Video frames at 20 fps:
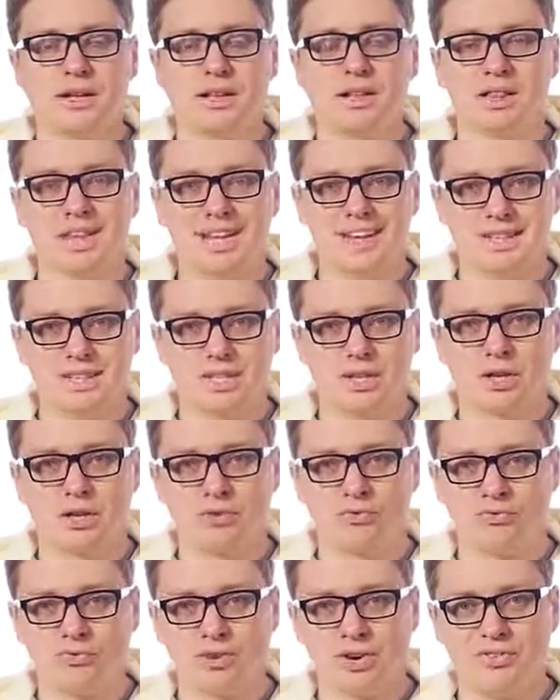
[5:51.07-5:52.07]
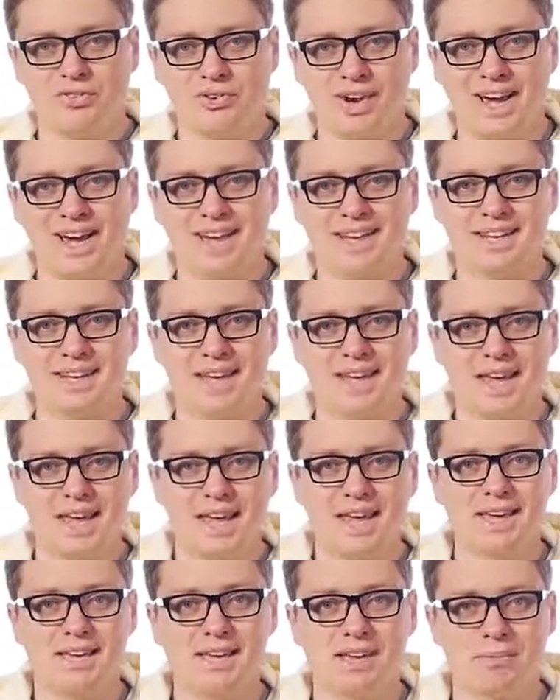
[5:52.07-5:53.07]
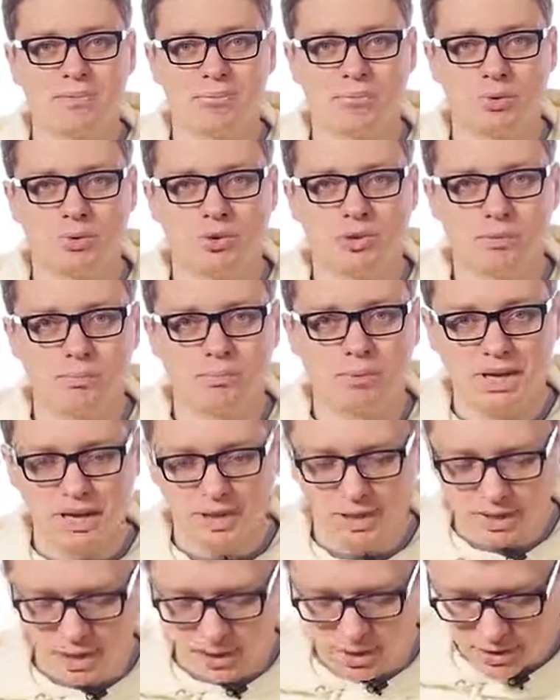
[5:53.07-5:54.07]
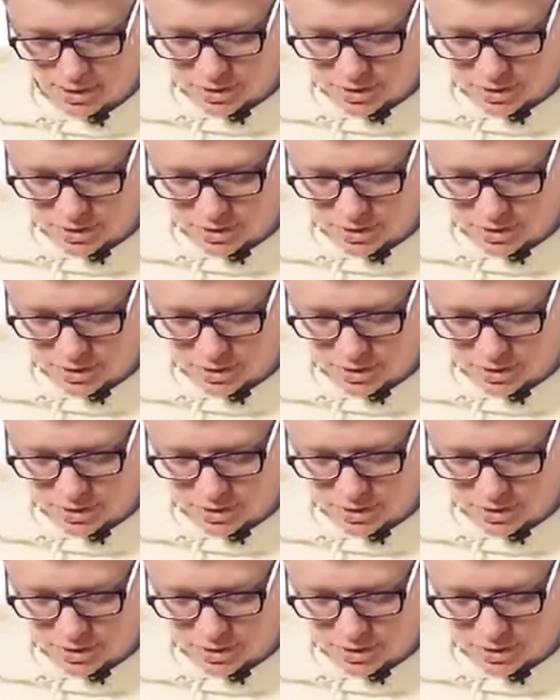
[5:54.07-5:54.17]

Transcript: Let's rewrite a mod b